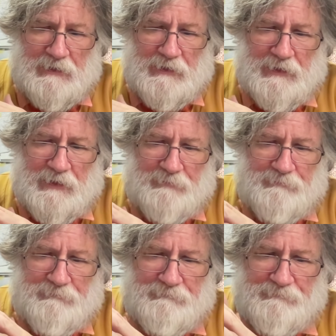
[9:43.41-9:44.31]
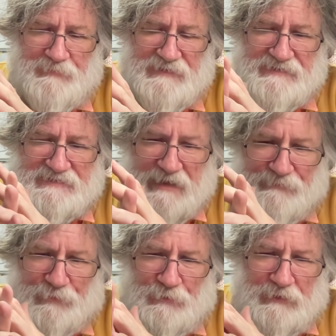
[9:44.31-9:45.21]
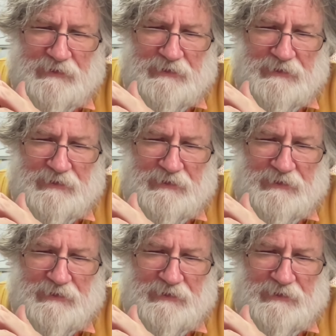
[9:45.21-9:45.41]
several